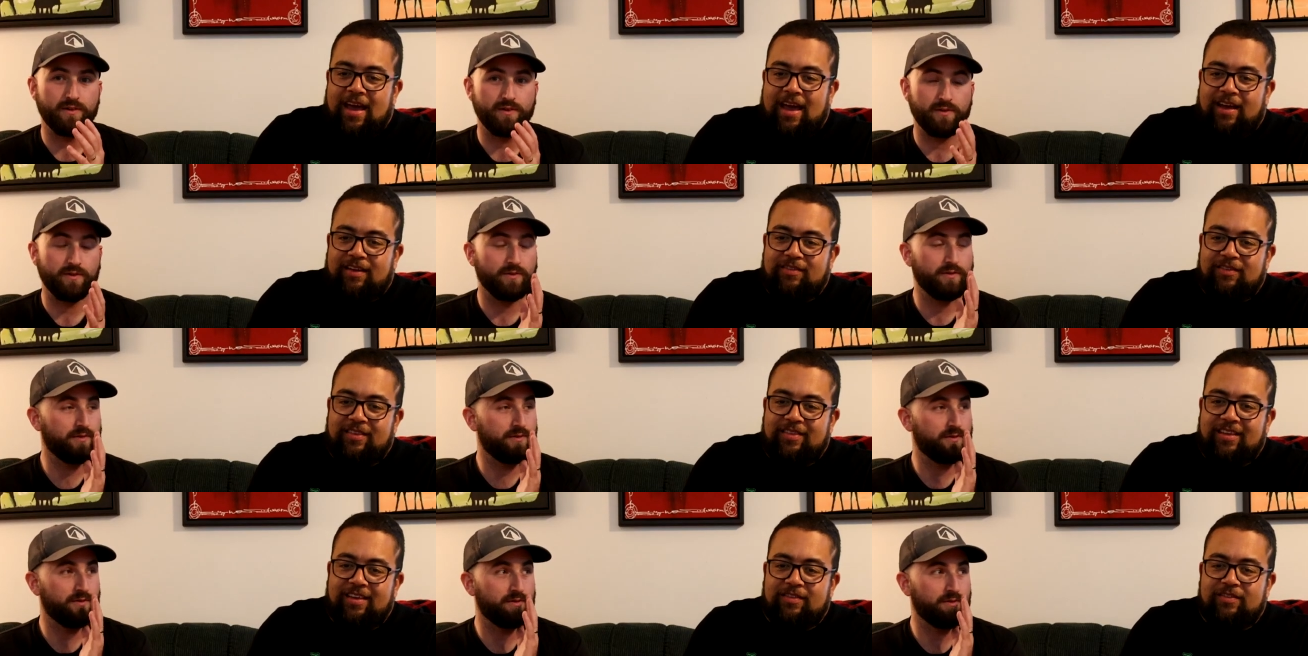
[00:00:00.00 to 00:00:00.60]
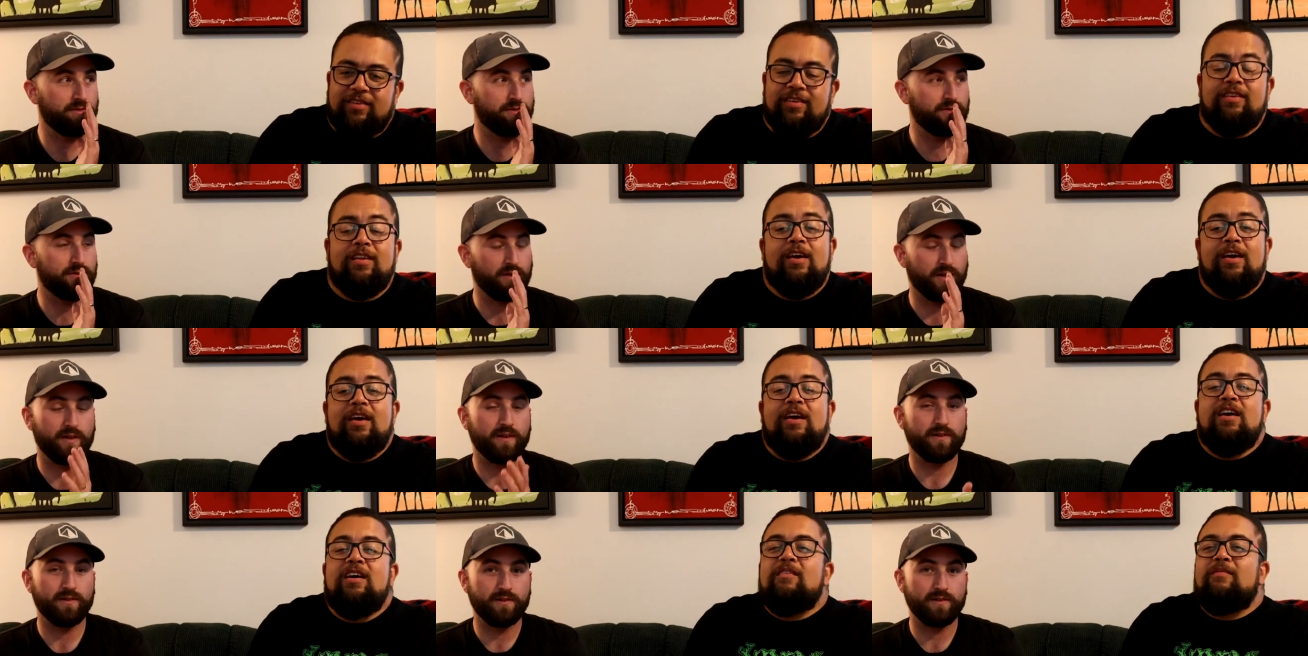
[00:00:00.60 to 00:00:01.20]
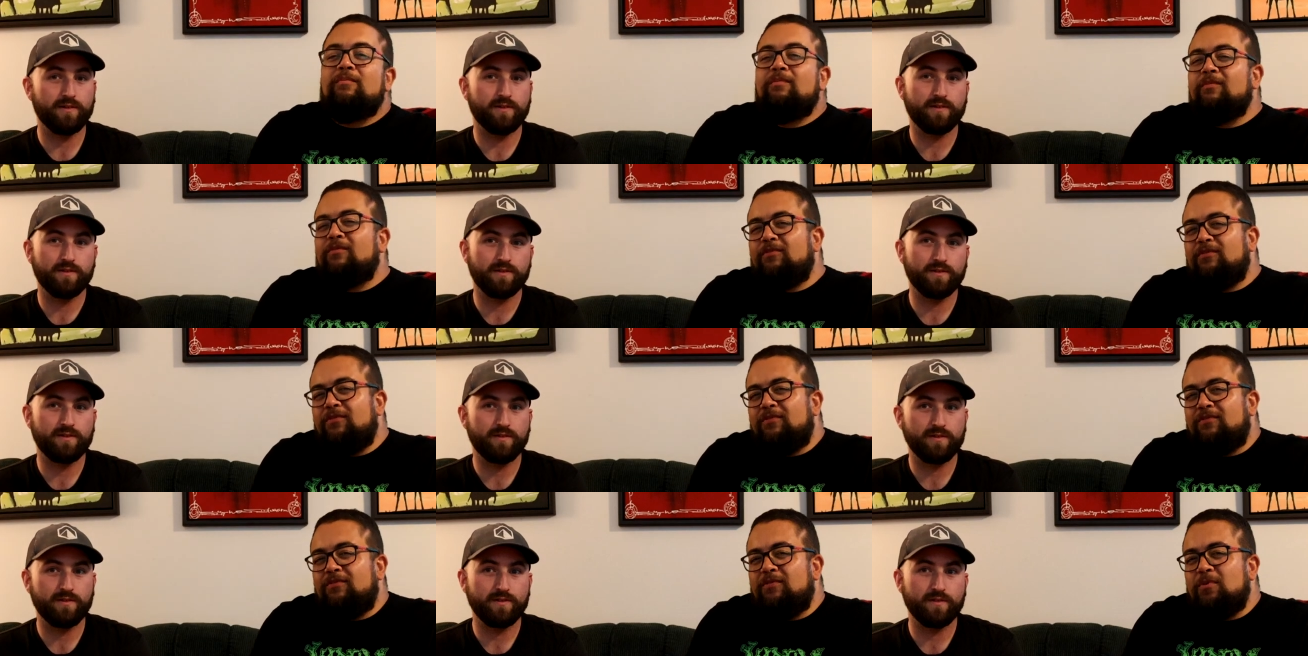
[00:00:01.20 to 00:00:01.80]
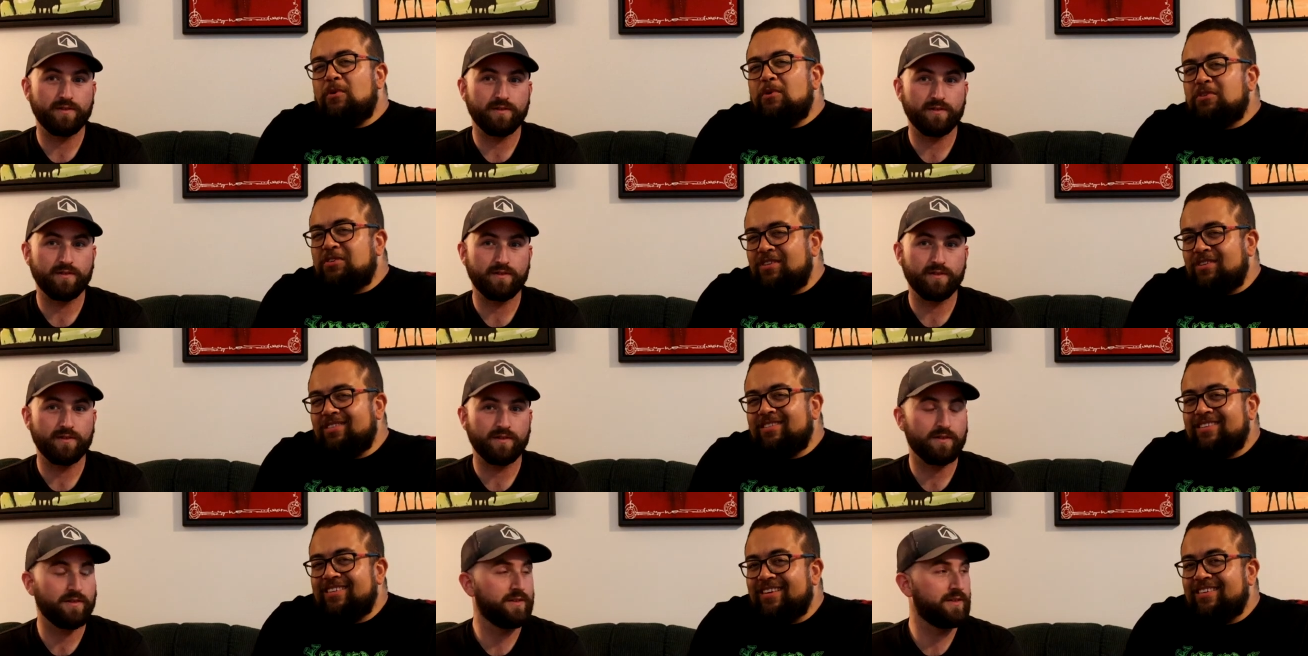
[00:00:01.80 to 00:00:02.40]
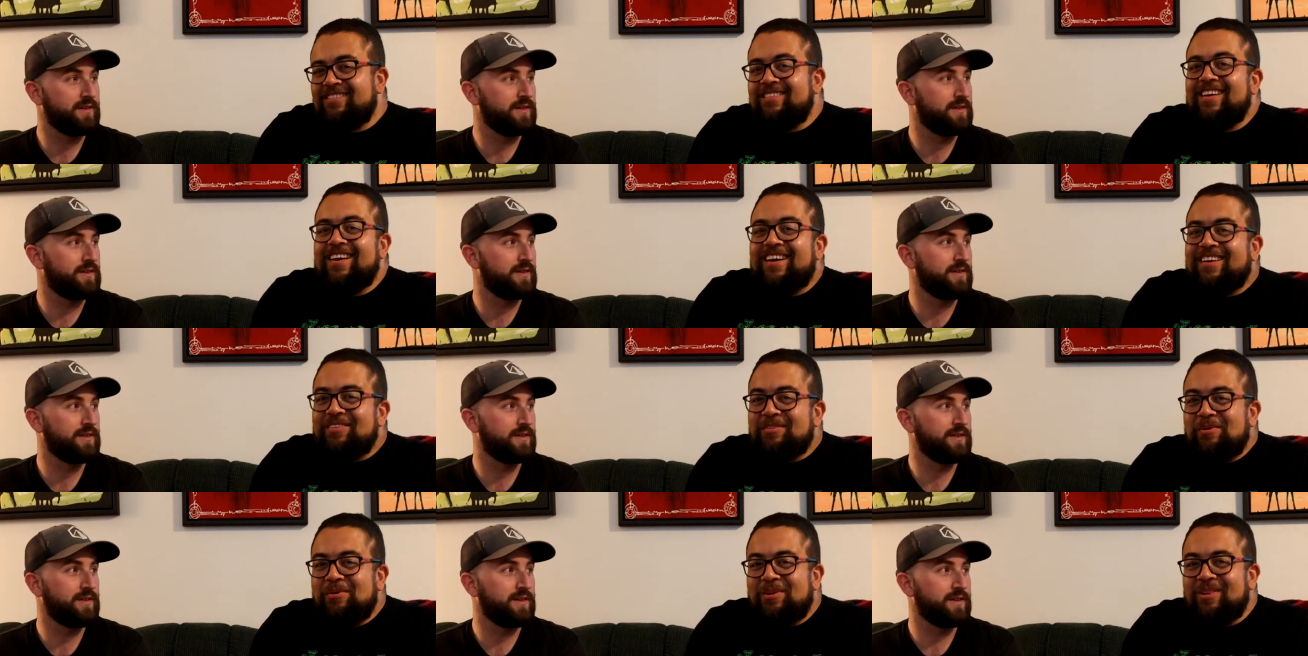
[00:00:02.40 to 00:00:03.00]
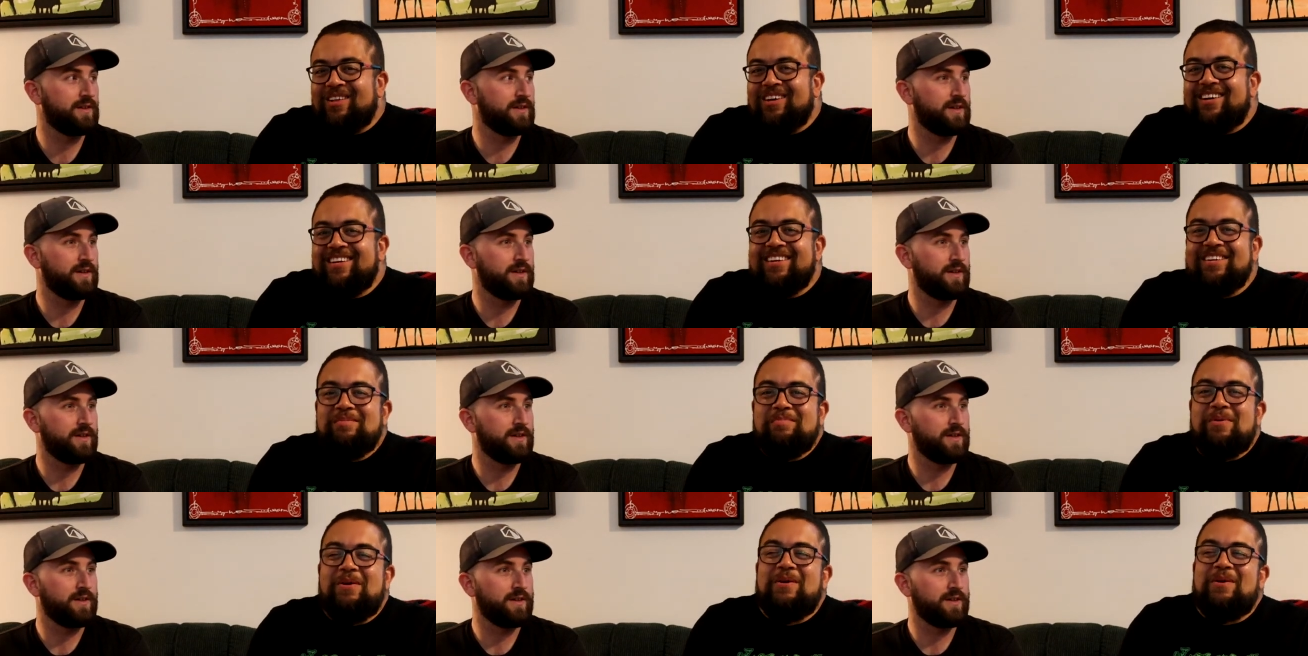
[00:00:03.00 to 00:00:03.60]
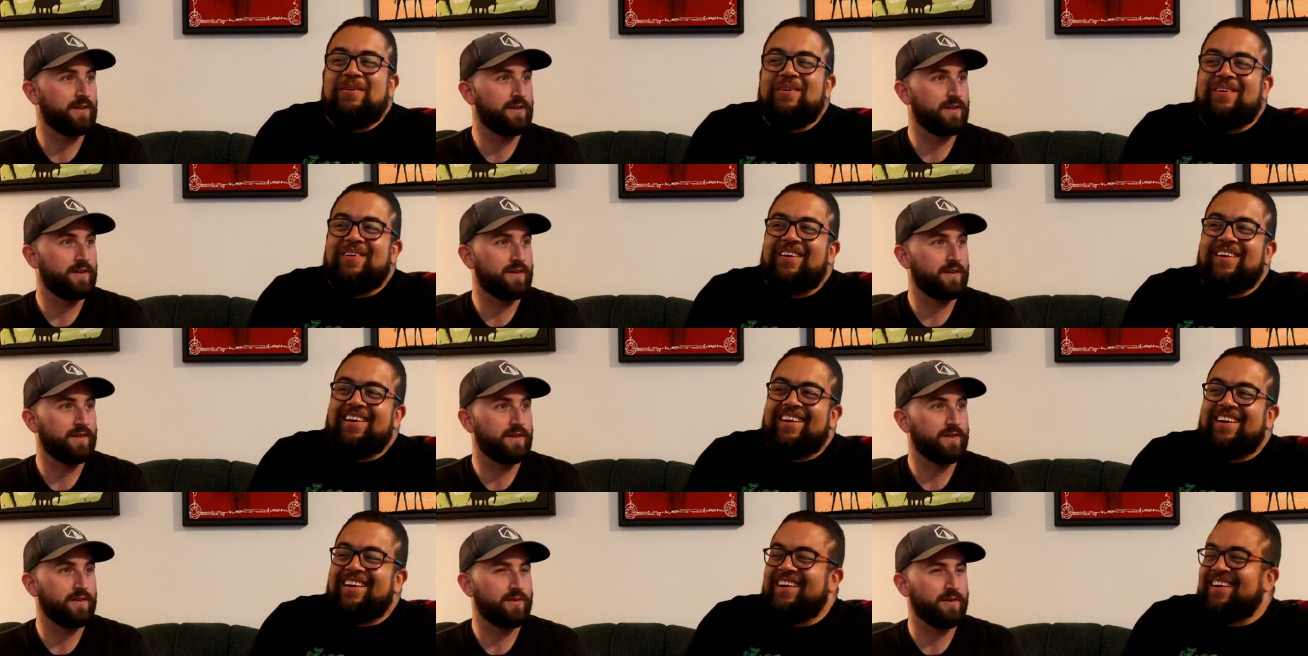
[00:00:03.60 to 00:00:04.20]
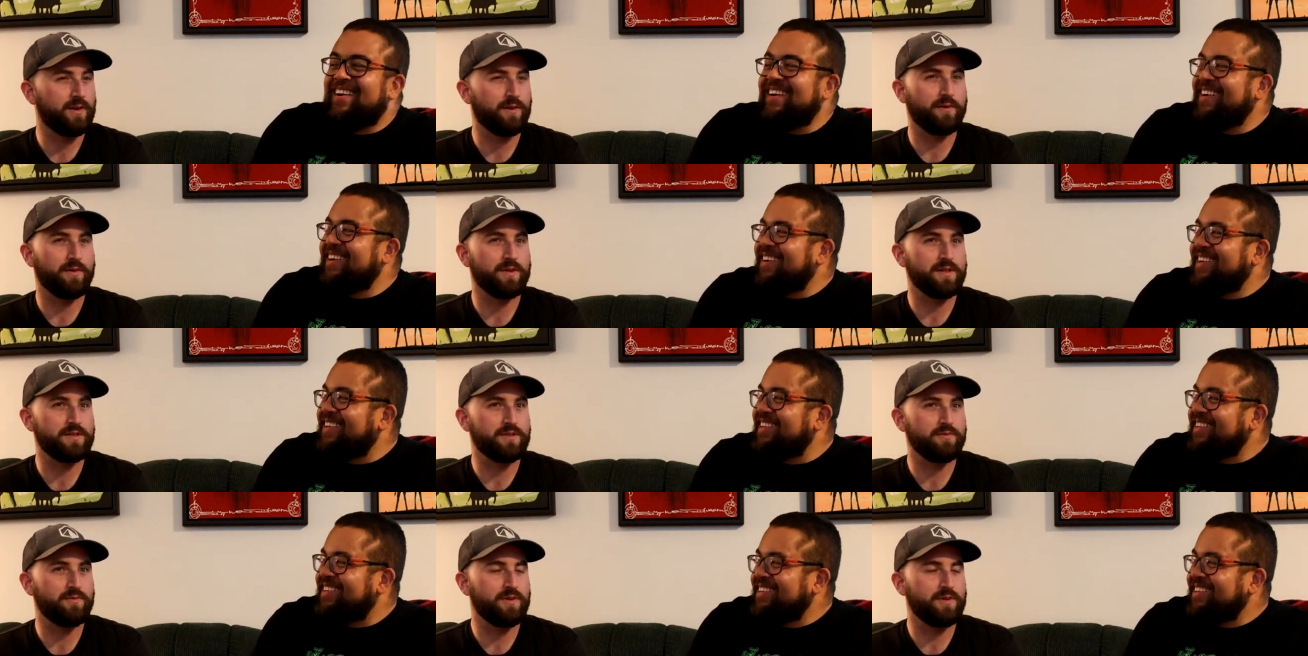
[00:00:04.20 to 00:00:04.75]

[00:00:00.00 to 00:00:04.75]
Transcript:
Speaker 1: acts in this, and yeah. fortunately doesn't act a whole lot anymore. Wait, which,